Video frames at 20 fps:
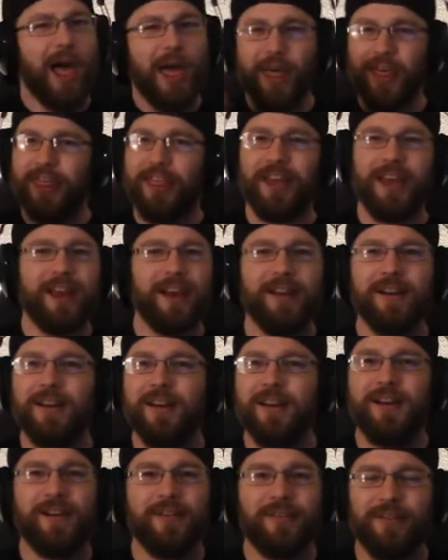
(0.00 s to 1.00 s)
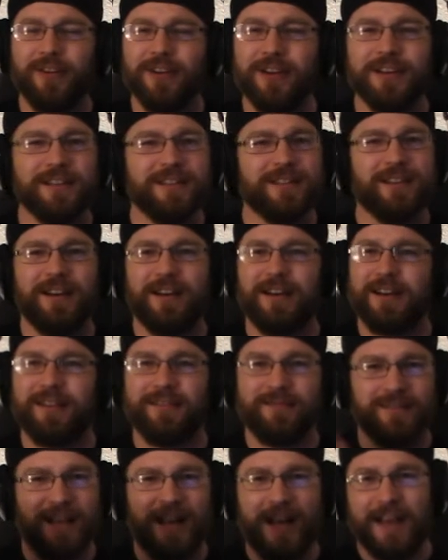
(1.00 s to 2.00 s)
thing for his,
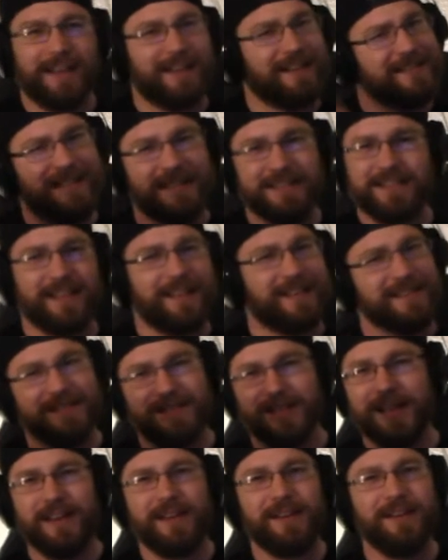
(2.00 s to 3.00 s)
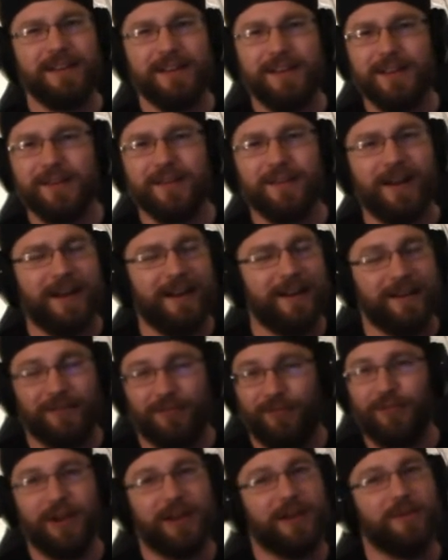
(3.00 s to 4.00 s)
uh, I guess that's like his thing, right? It's
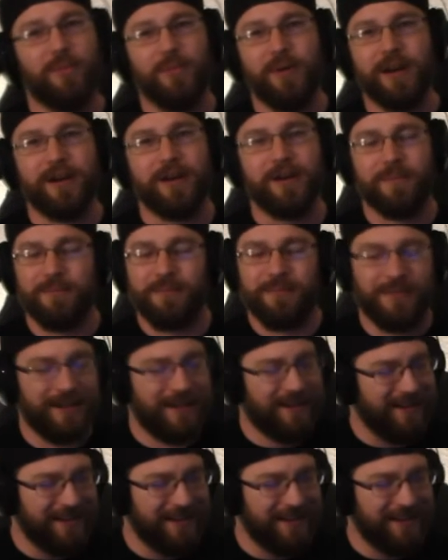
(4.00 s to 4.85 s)
fucking weird.